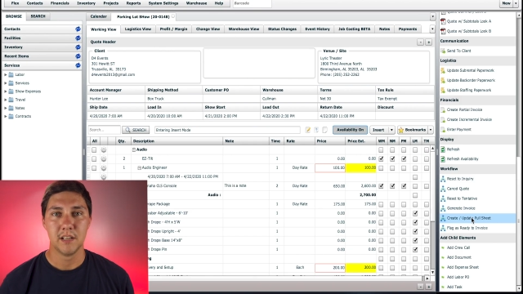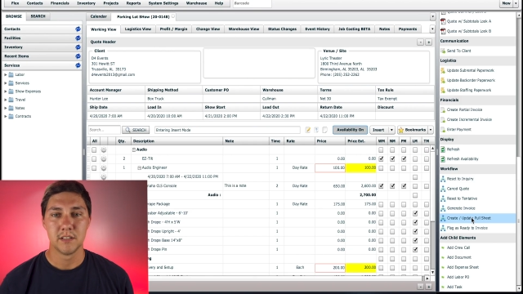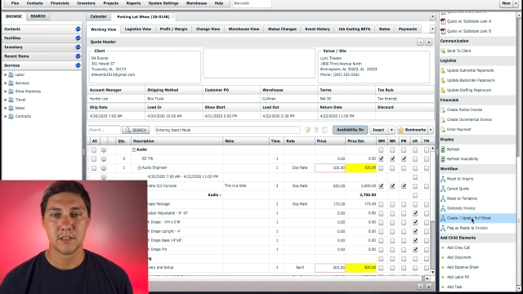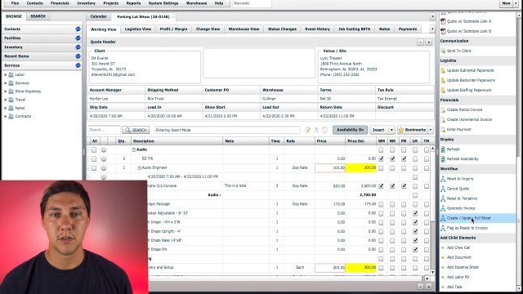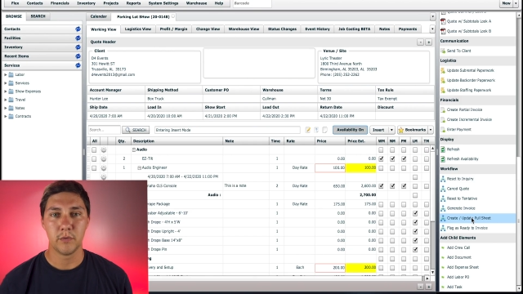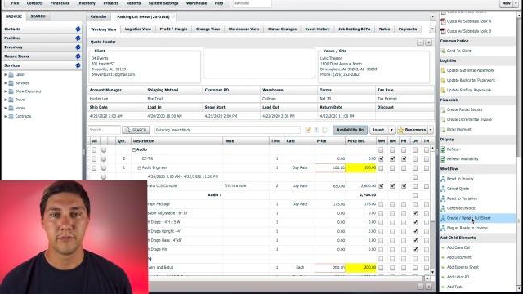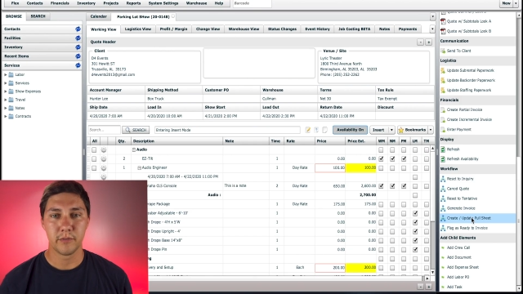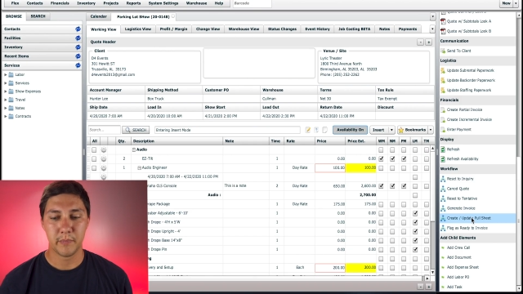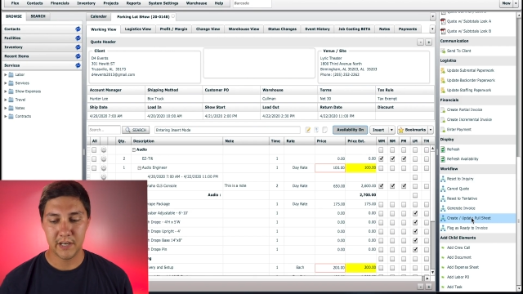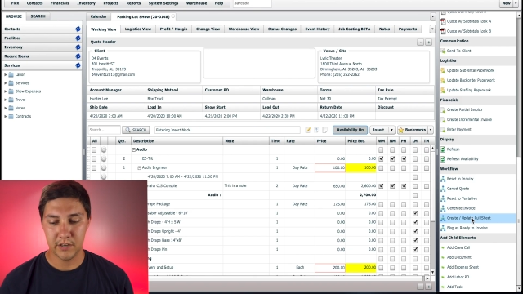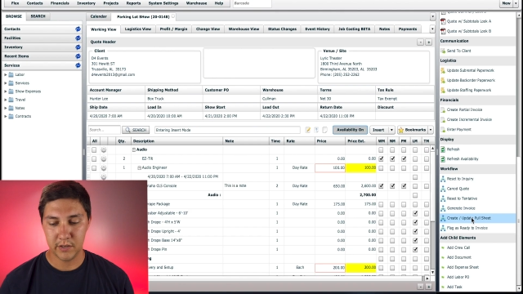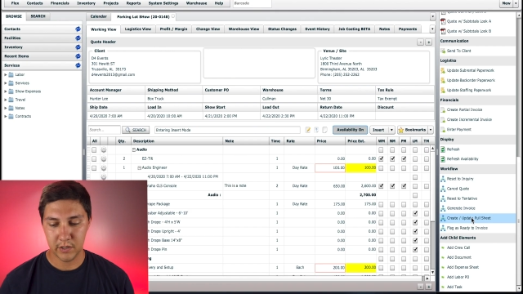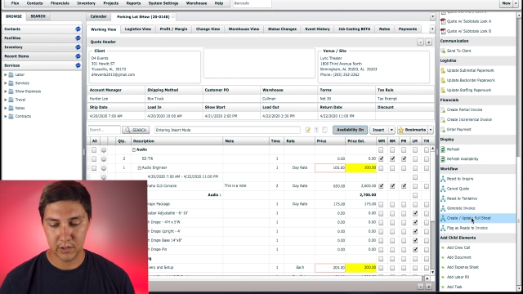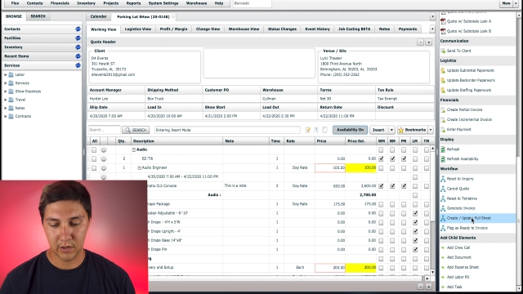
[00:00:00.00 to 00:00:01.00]
So from
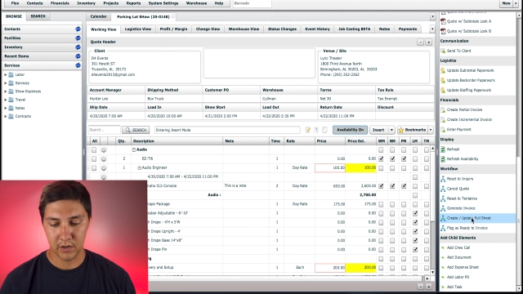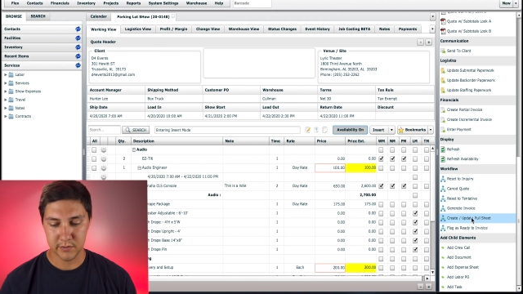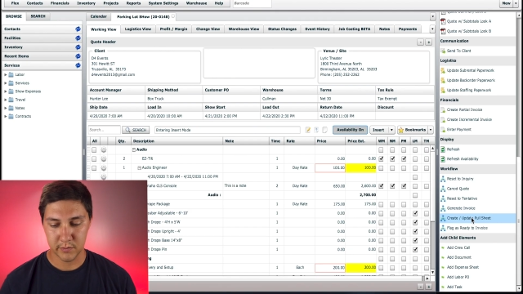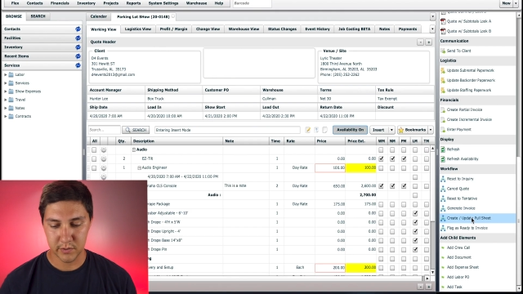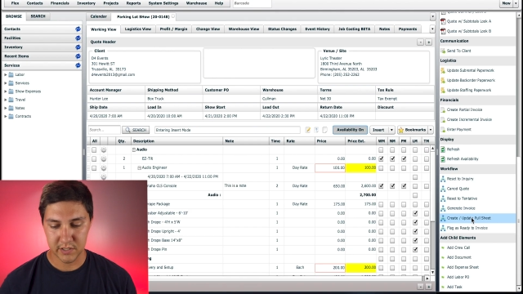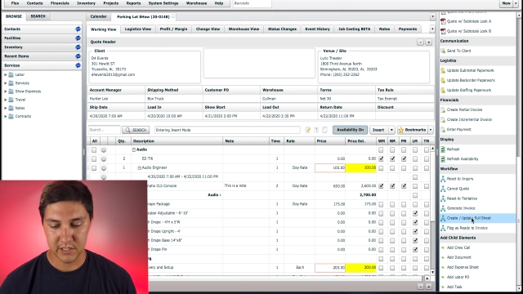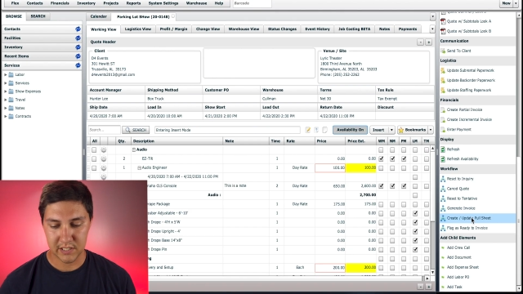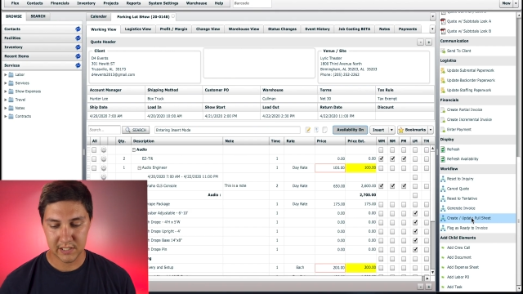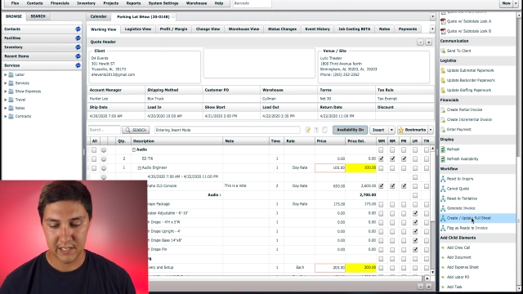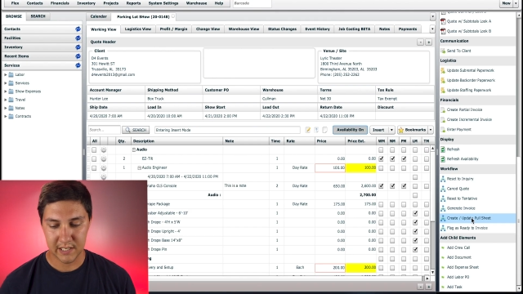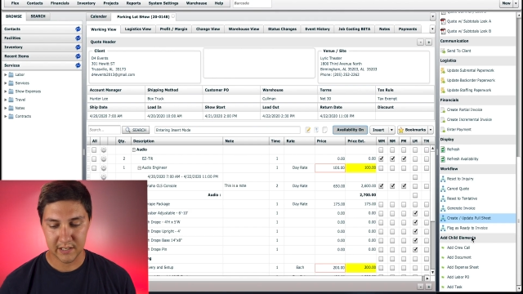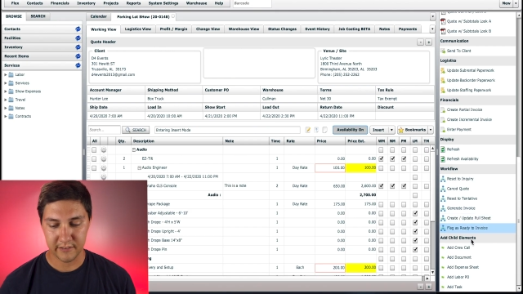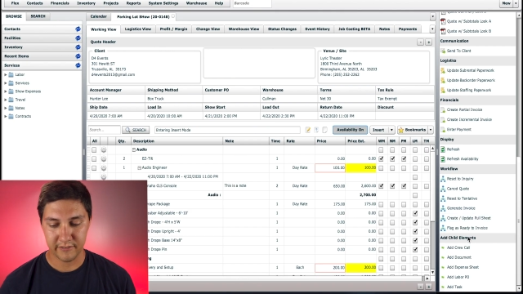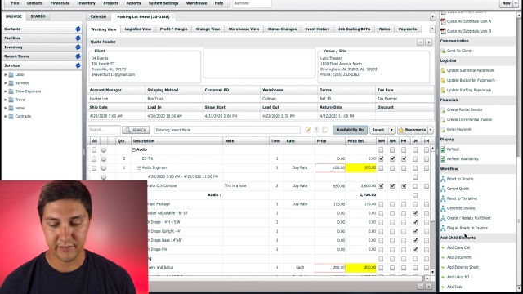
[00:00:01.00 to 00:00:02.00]
here, you can also just
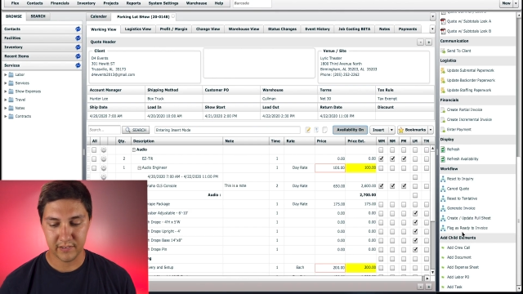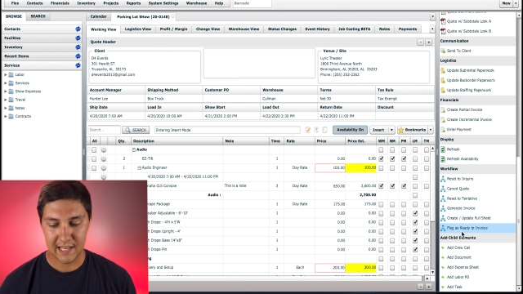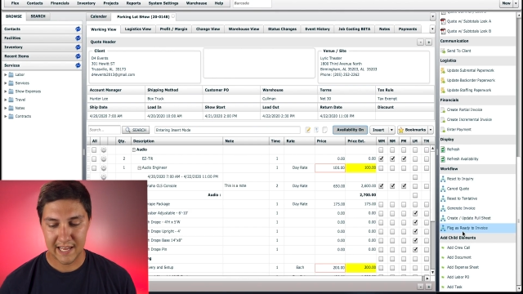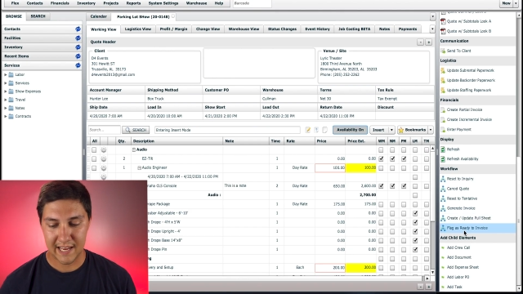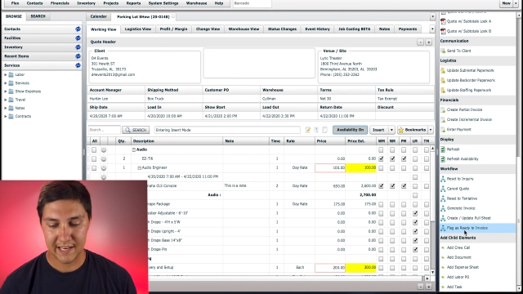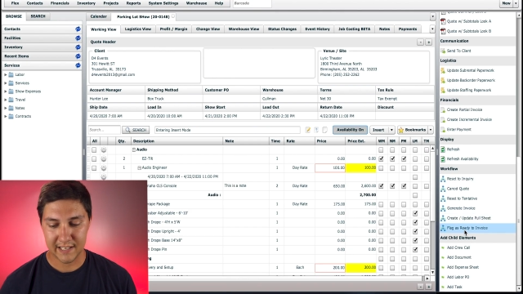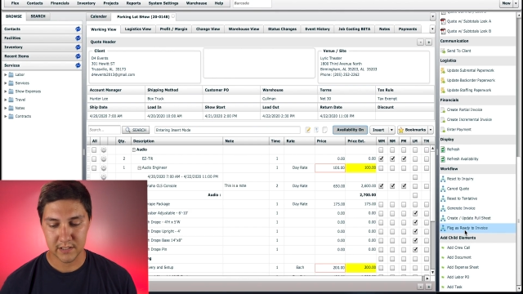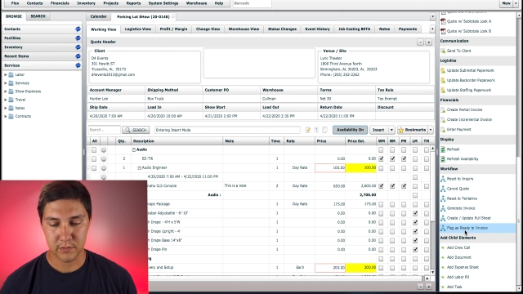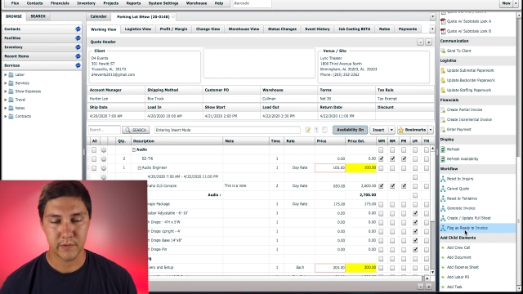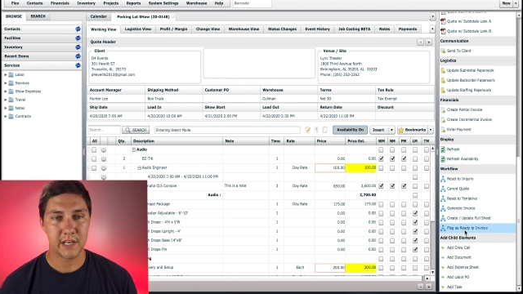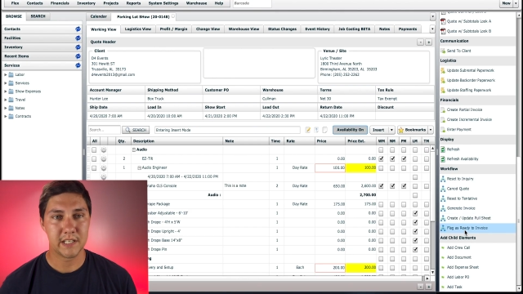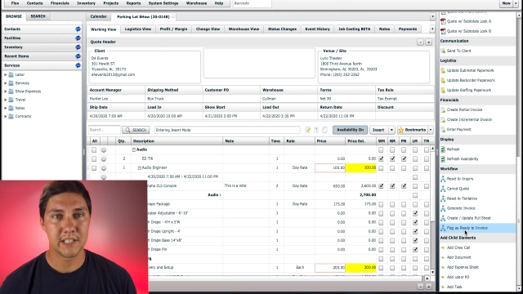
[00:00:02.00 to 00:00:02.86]
click flag it's ready